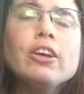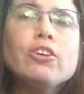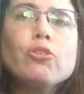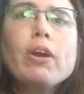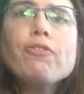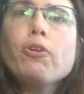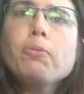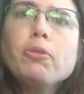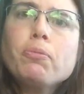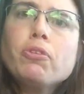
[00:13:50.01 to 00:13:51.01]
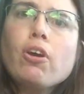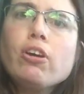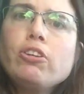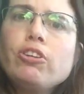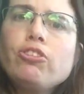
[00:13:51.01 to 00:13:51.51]
So I formed some
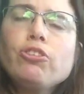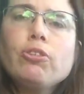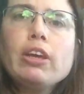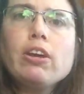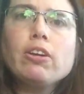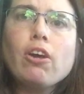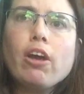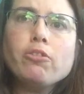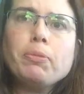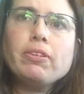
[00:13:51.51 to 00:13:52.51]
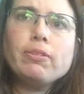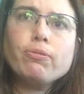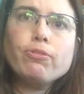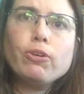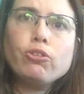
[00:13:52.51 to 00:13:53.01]
scar tissue that caused me some
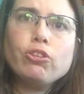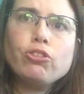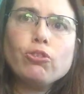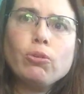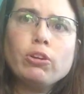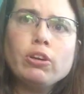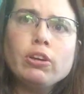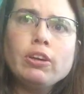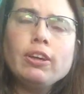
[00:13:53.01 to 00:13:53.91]
frozen shoulder,